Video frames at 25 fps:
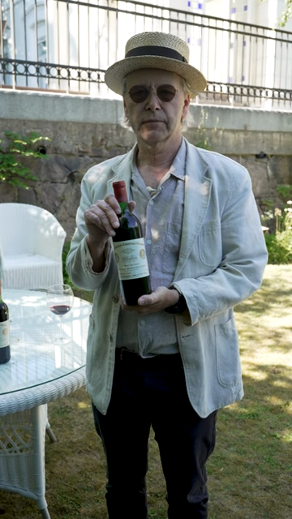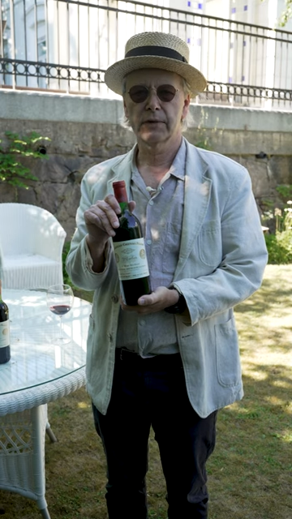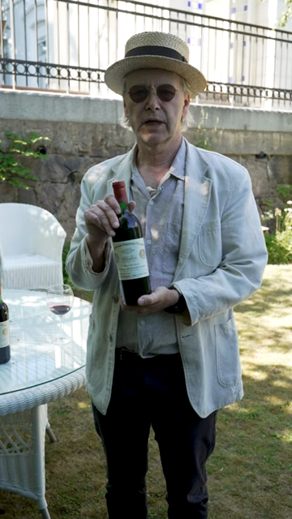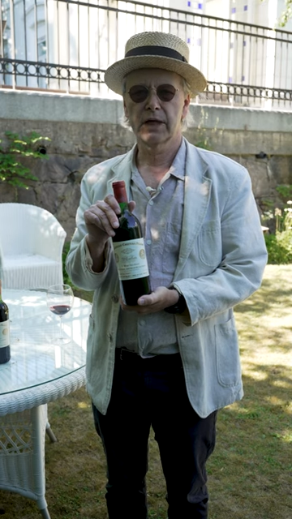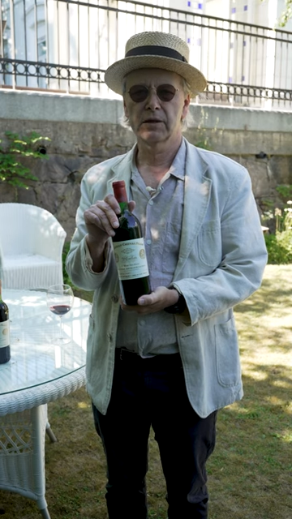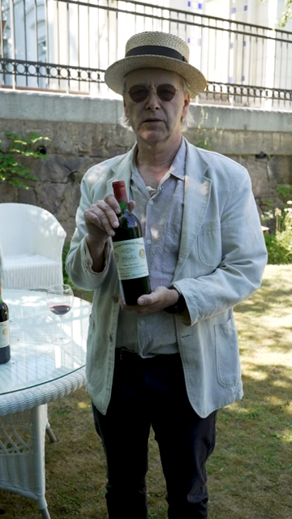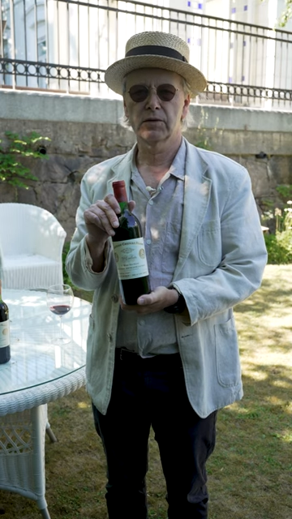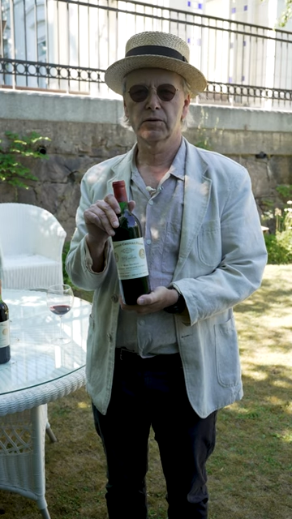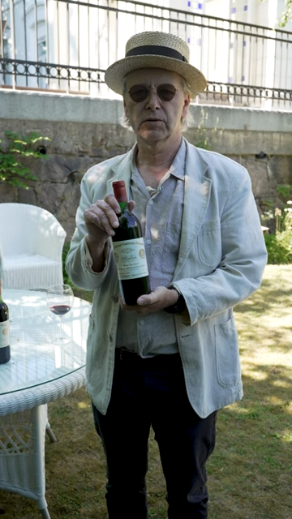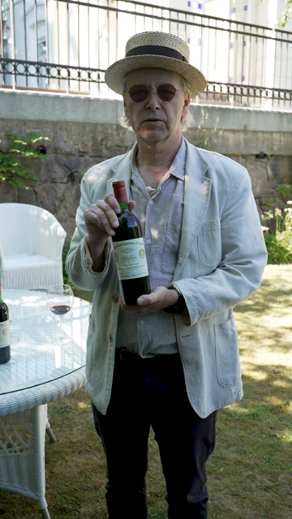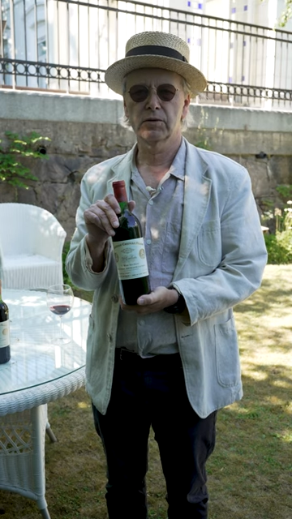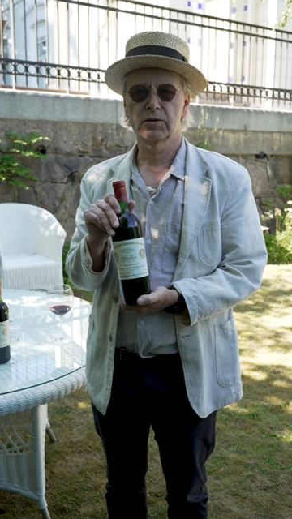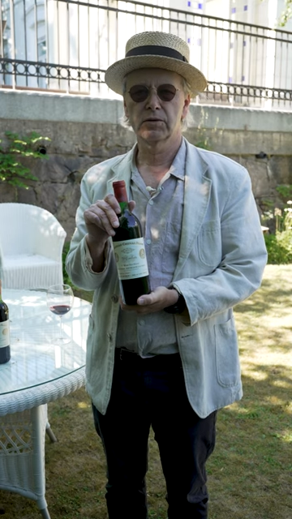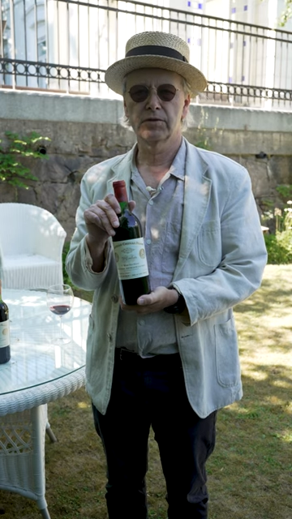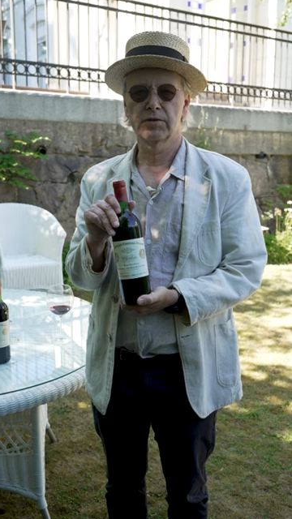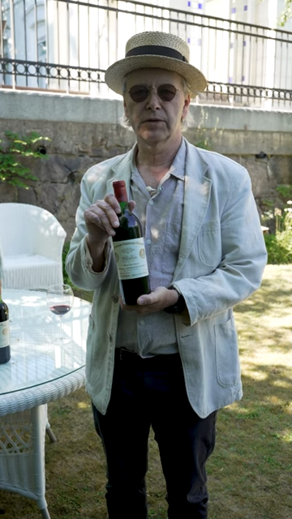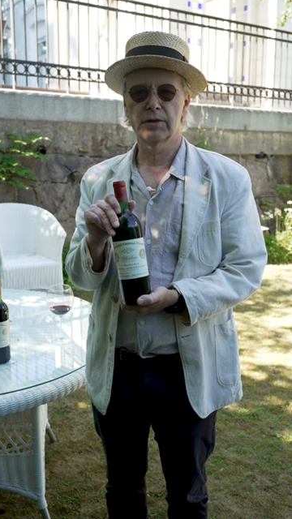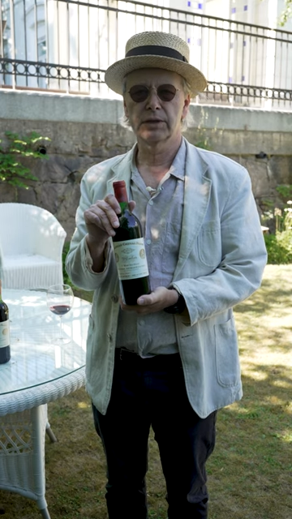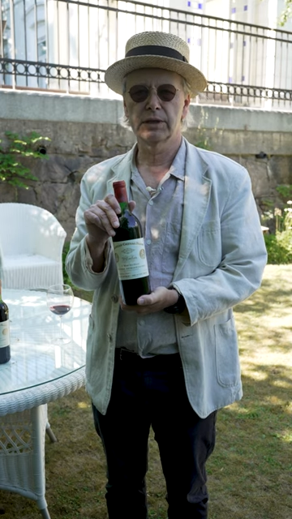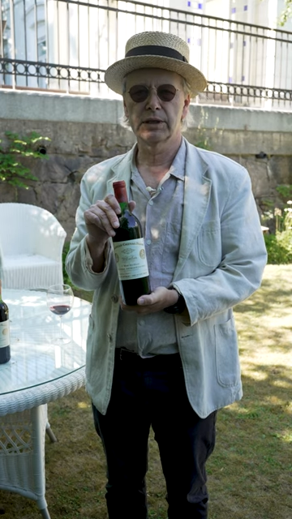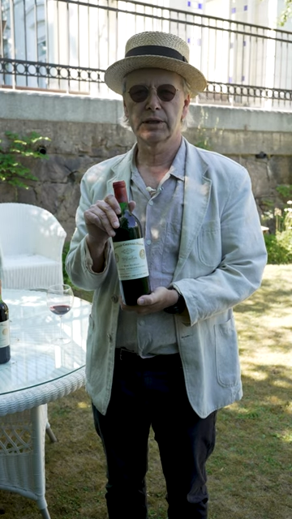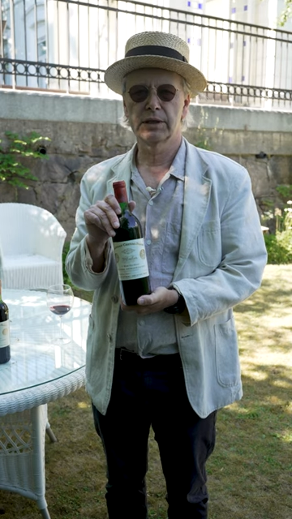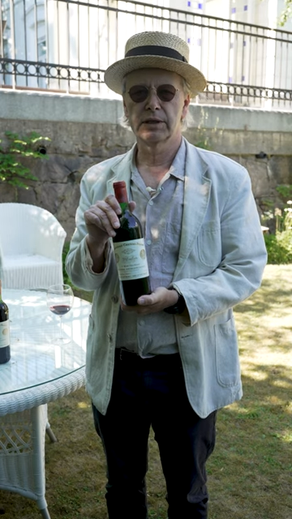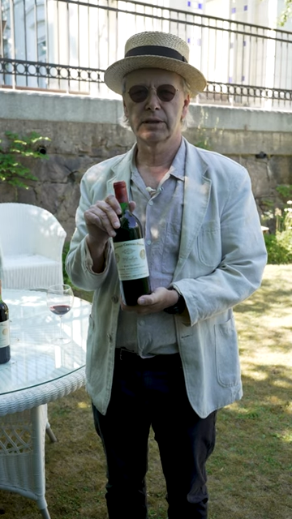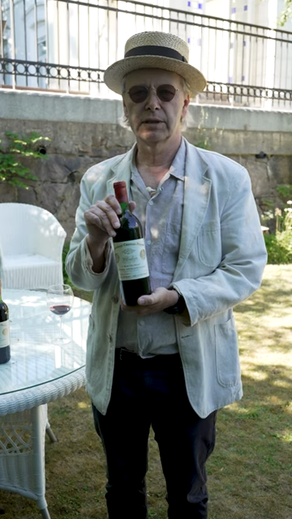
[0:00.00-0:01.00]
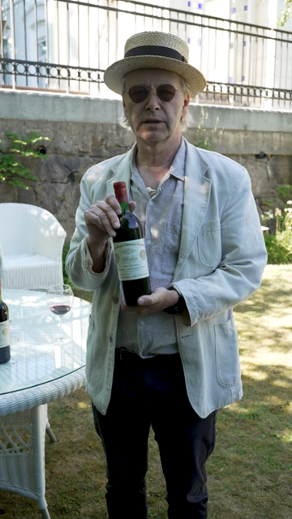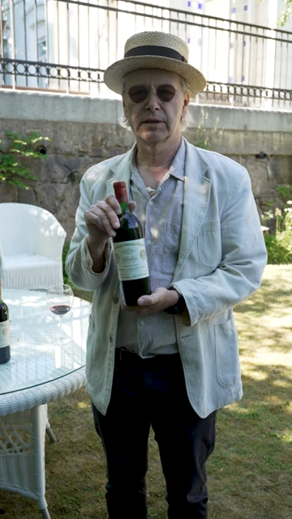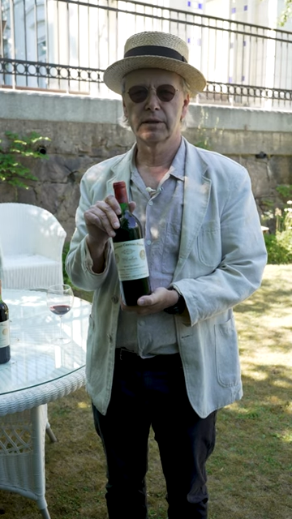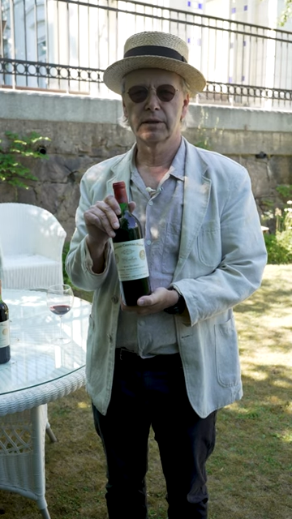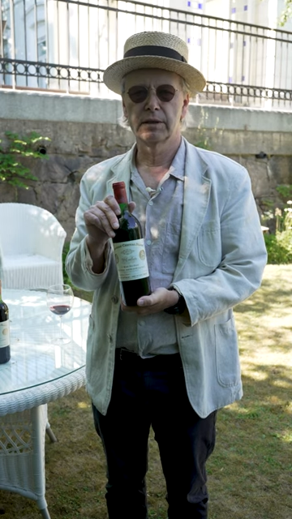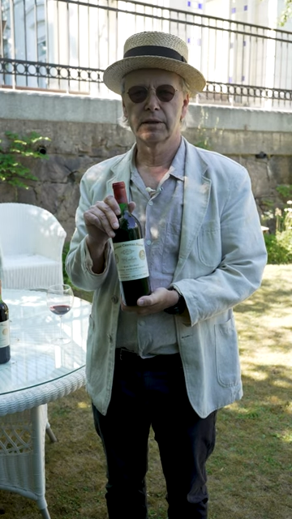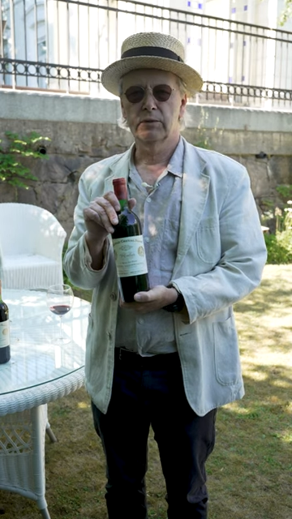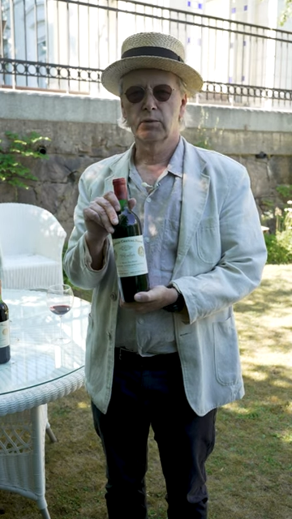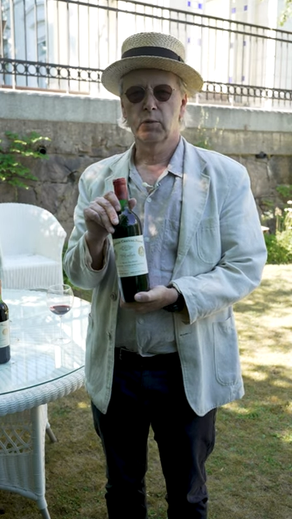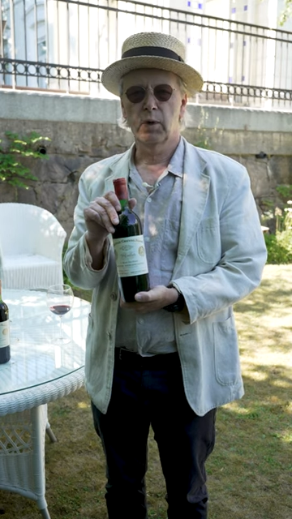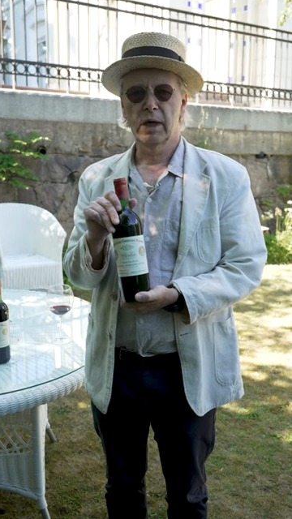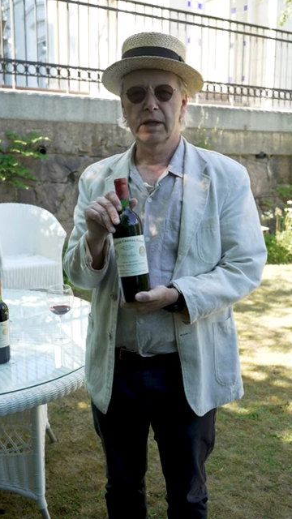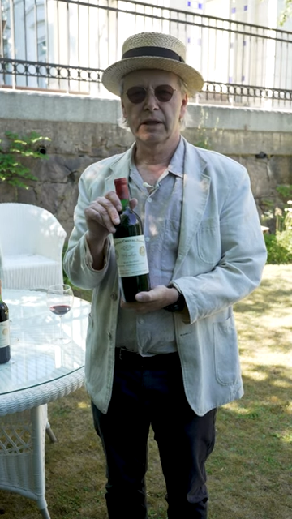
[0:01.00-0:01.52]
I don't know if you've seen it.
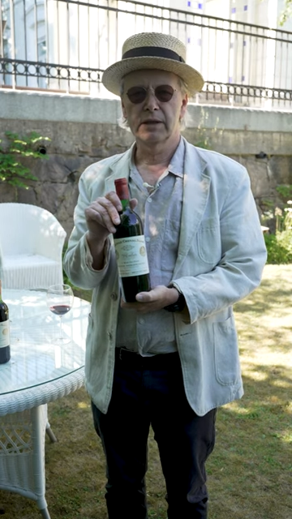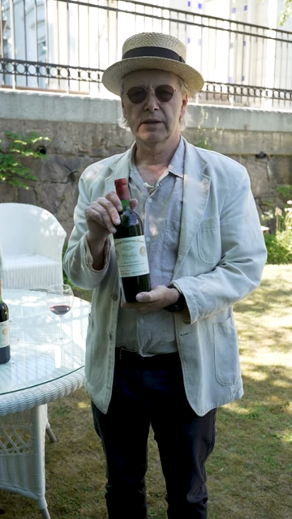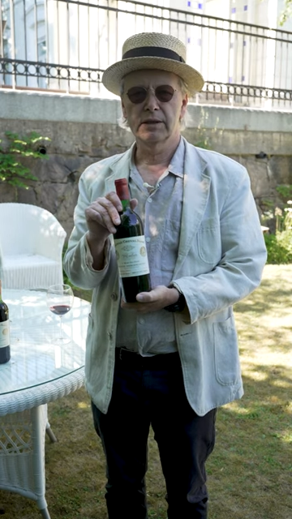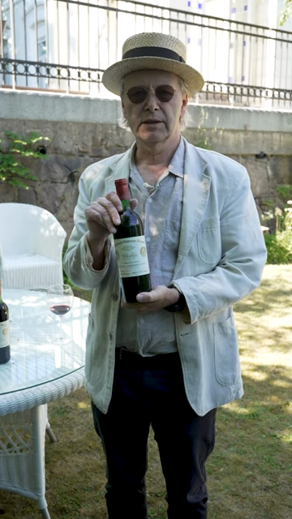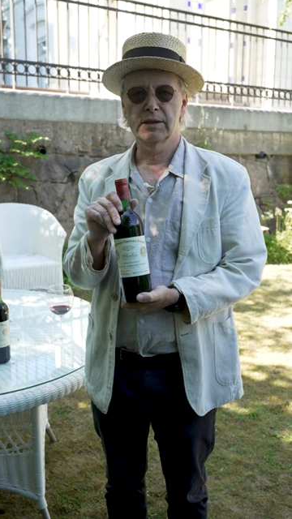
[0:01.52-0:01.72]
The wine